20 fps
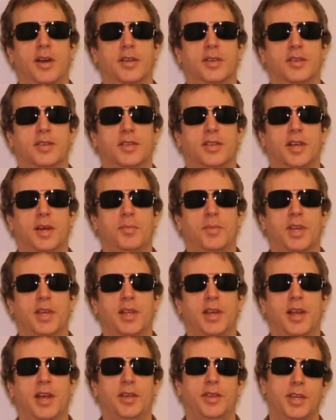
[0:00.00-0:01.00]

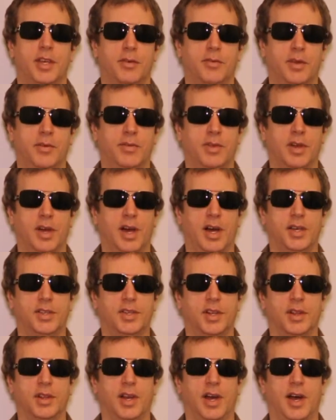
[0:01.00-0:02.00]
something that I think we've
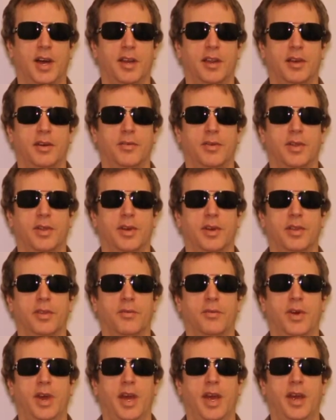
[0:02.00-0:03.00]
lost a lot of along
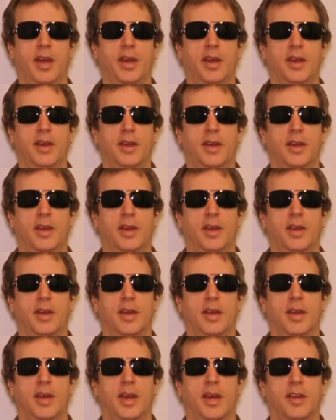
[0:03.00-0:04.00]
the way.
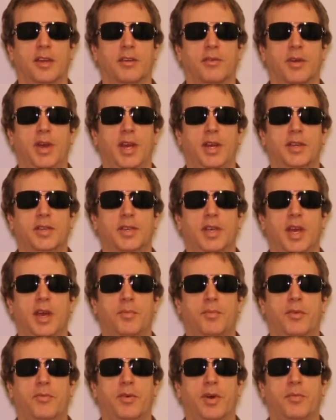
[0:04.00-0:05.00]
And a great
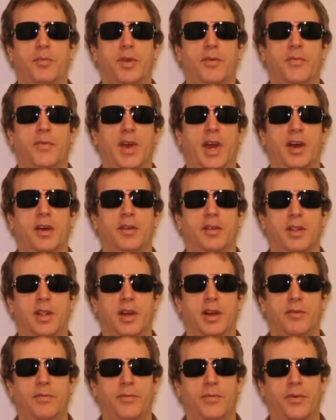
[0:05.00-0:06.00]
example when we found
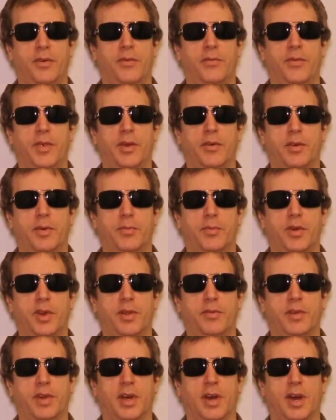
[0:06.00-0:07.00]
love for a very
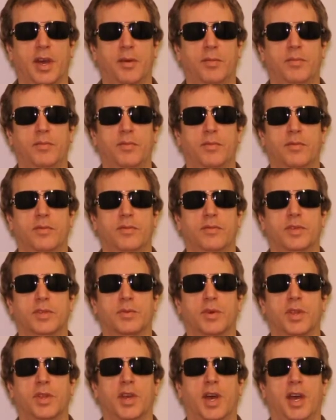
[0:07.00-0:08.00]
brief time was
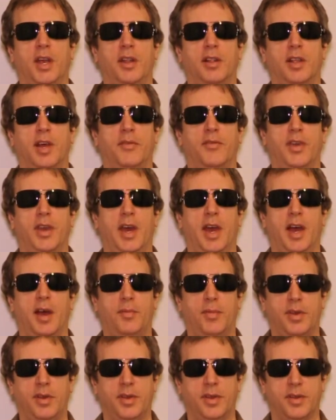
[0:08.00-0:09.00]
when 9/11
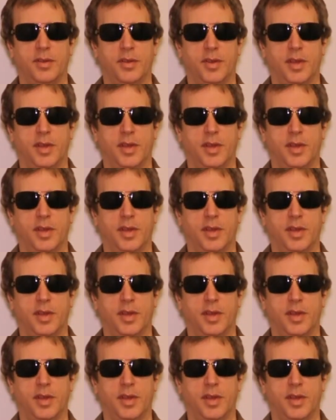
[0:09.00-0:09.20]
happened.